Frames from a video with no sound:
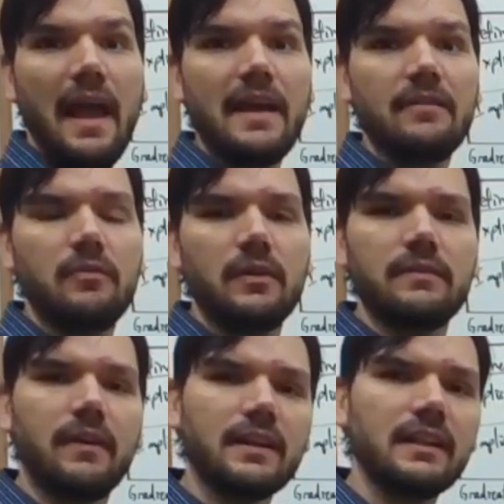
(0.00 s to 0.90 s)
If
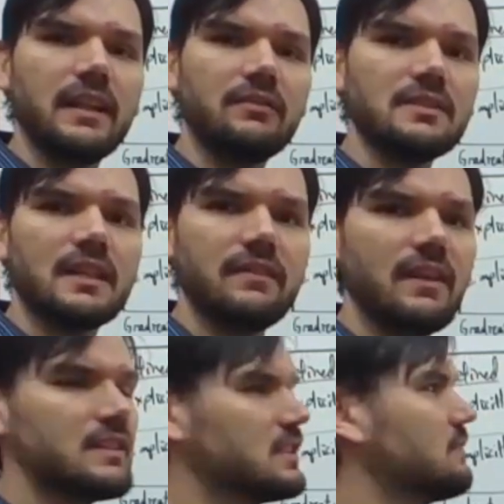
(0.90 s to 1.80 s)
we find a level set of
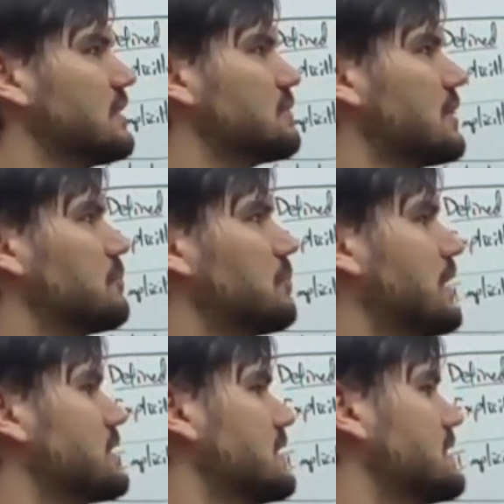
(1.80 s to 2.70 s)
that surface, it
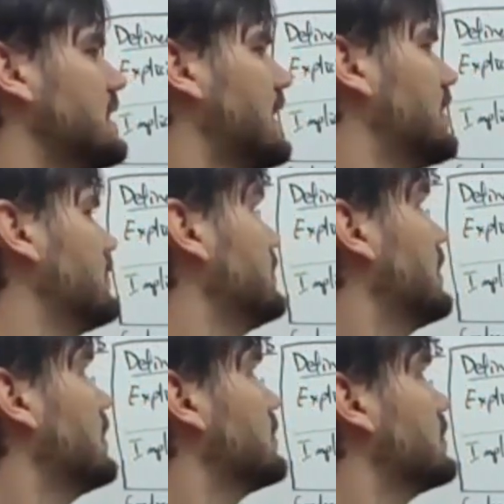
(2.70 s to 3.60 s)
brings us down
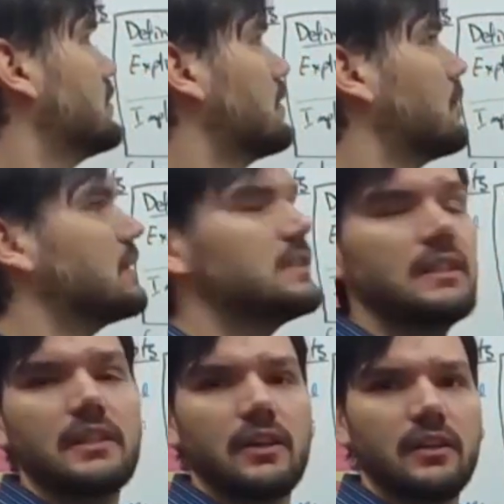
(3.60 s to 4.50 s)
to a
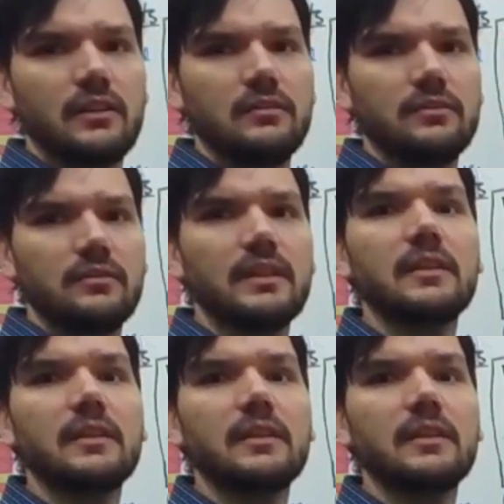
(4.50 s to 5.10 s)
1D curve,